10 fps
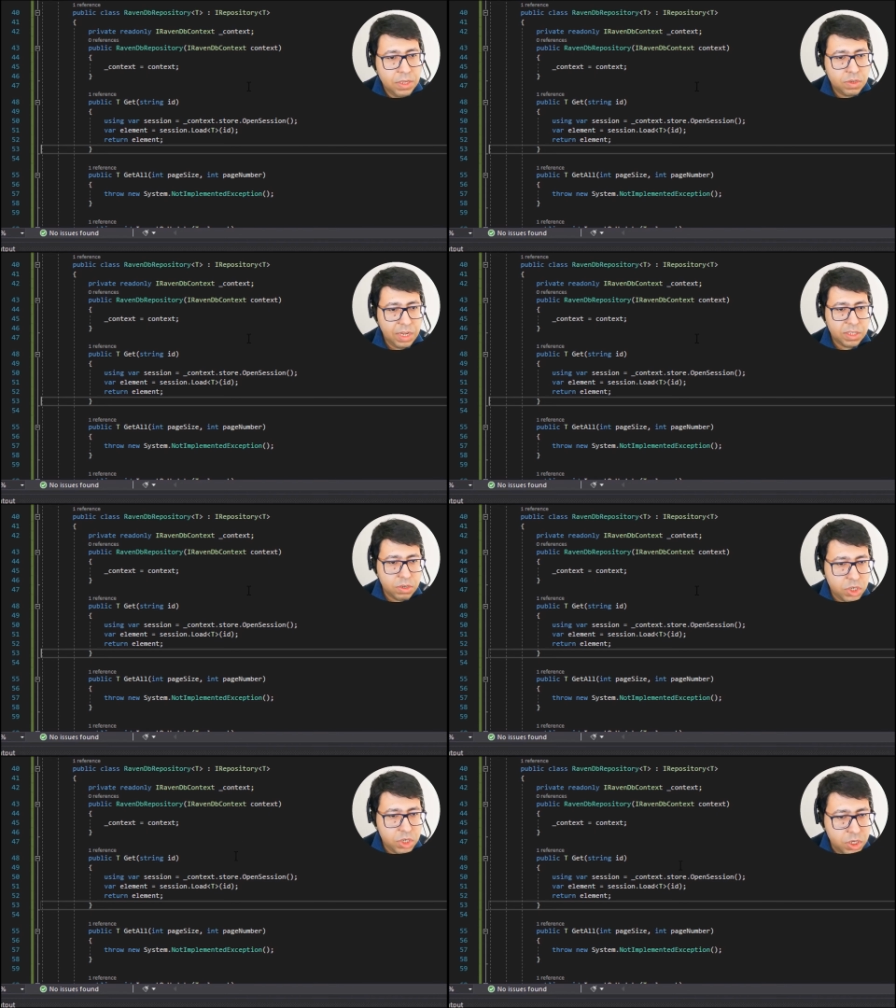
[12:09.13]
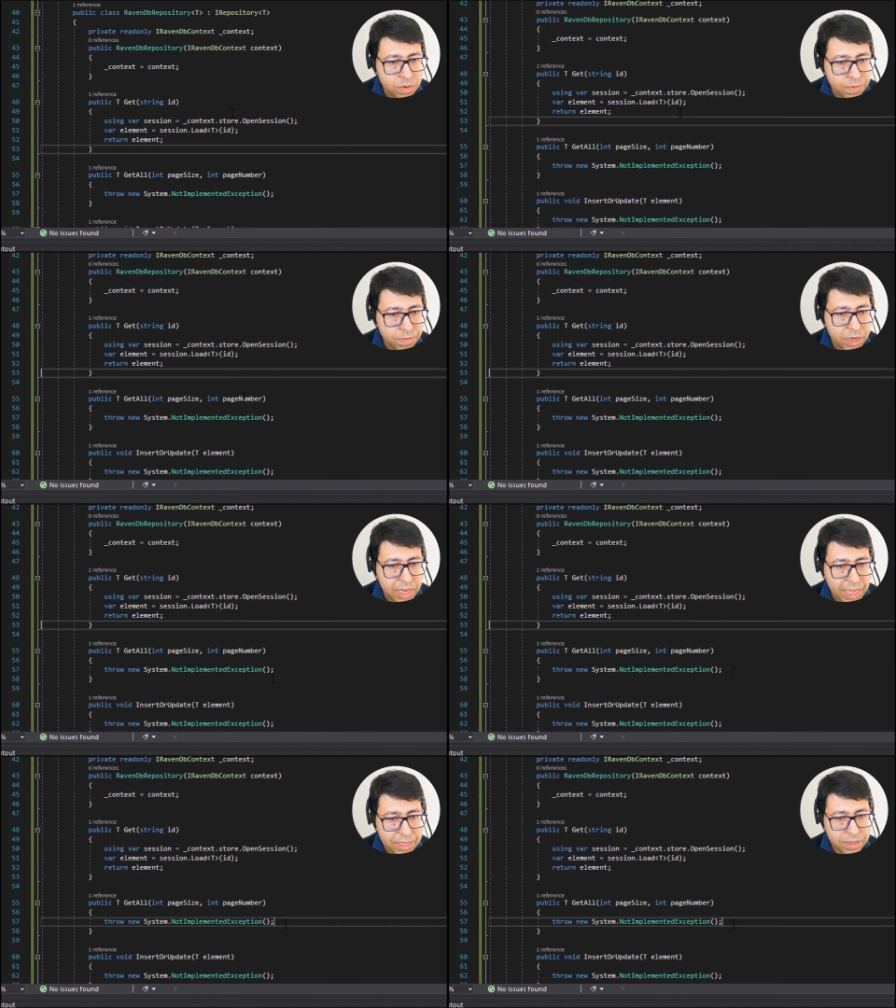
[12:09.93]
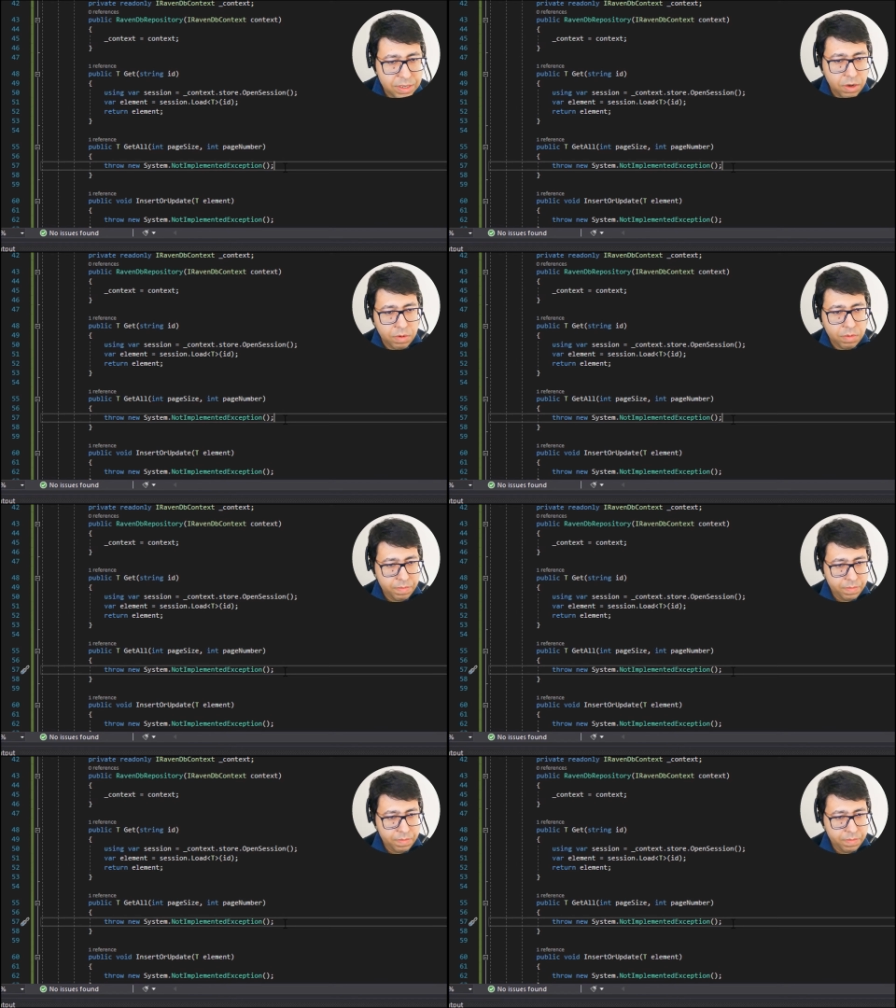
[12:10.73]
So let's continue for the get all.